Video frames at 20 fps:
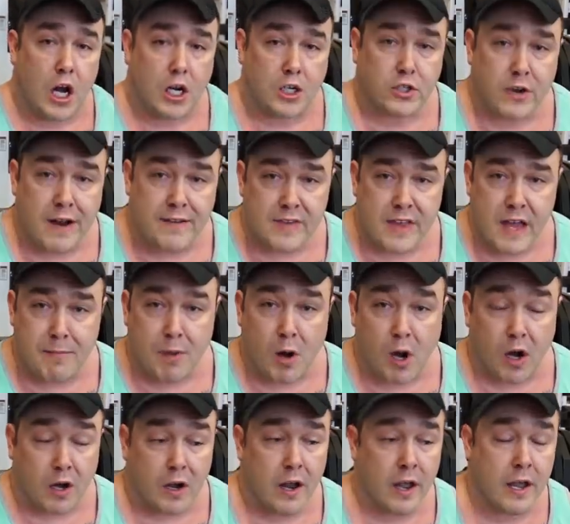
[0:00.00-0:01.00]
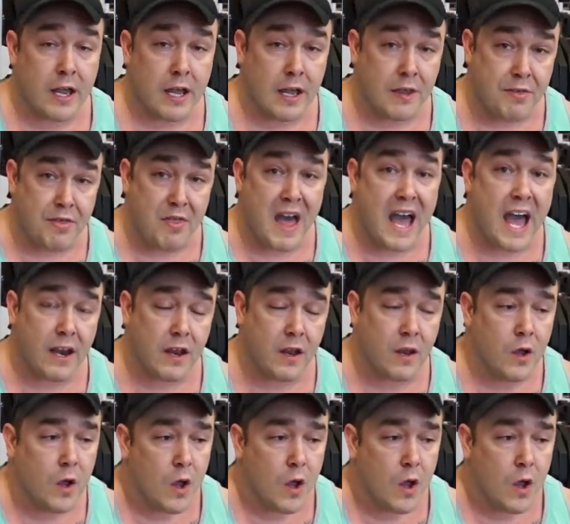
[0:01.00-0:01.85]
driving that bar, and that